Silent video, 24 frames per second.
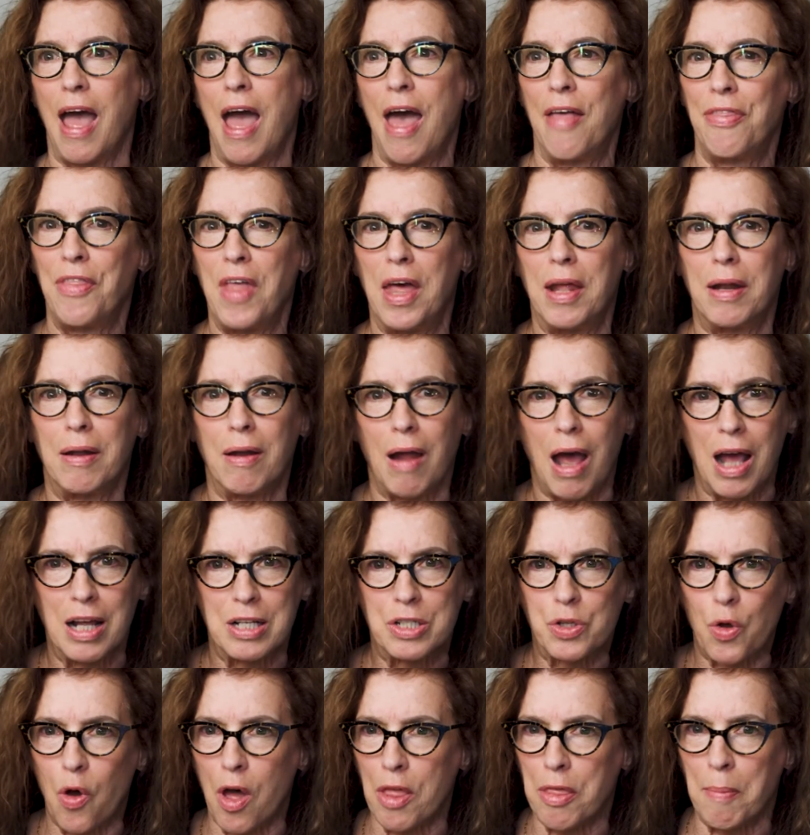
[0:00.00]
and then I
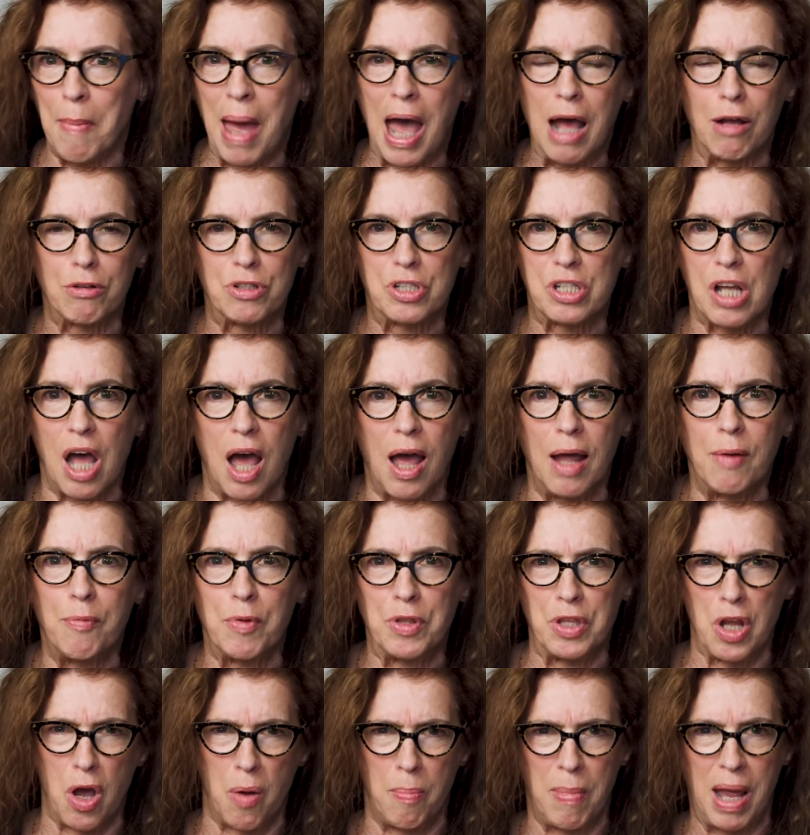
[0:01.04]
saw them outside with
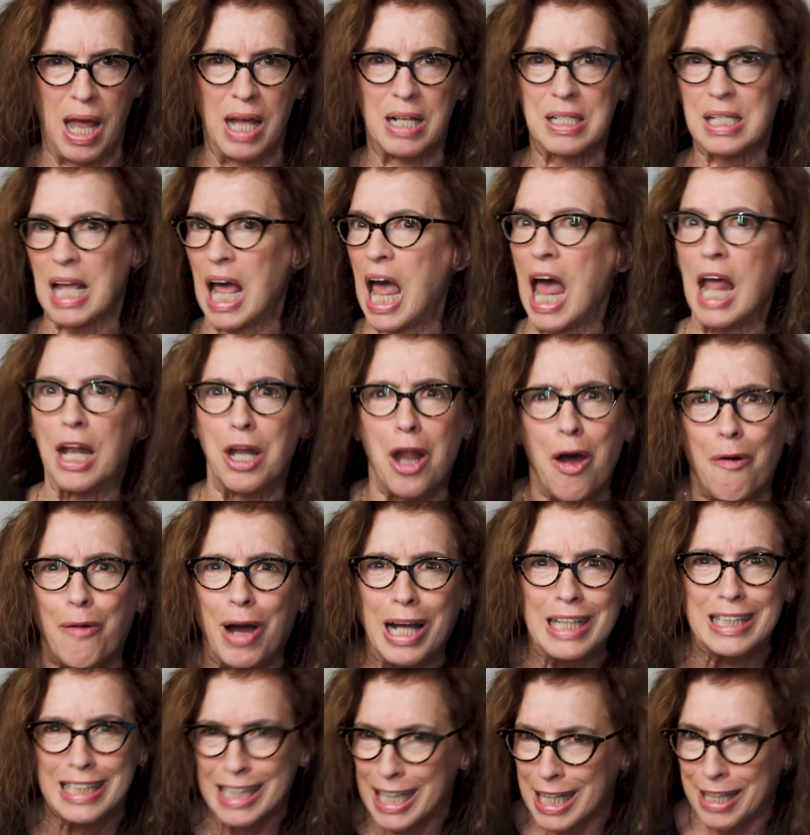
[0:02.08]
no mask. I had no
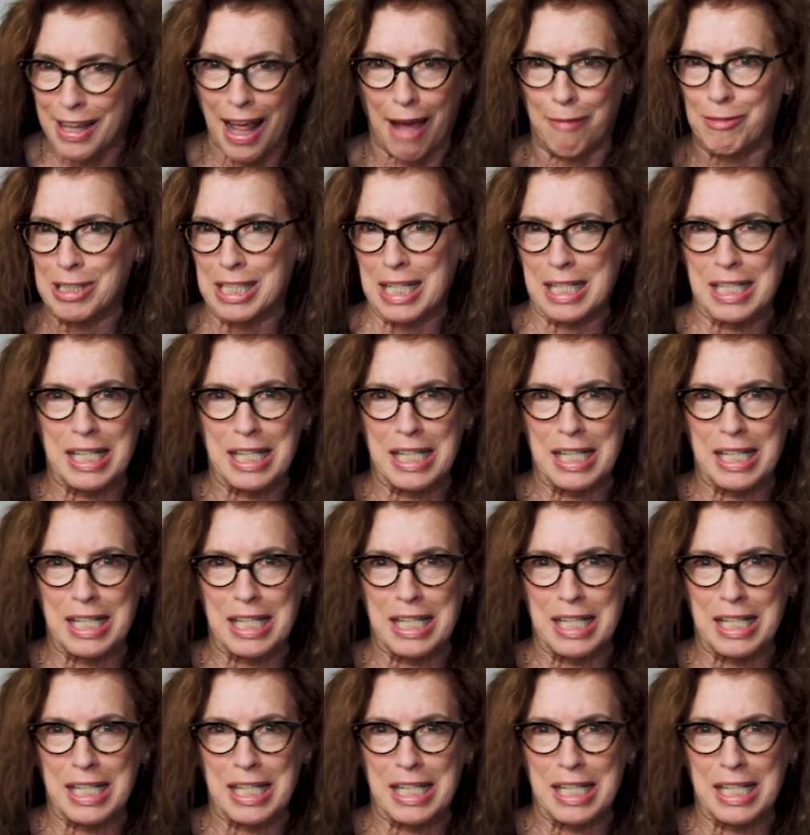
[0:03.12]
idea that was the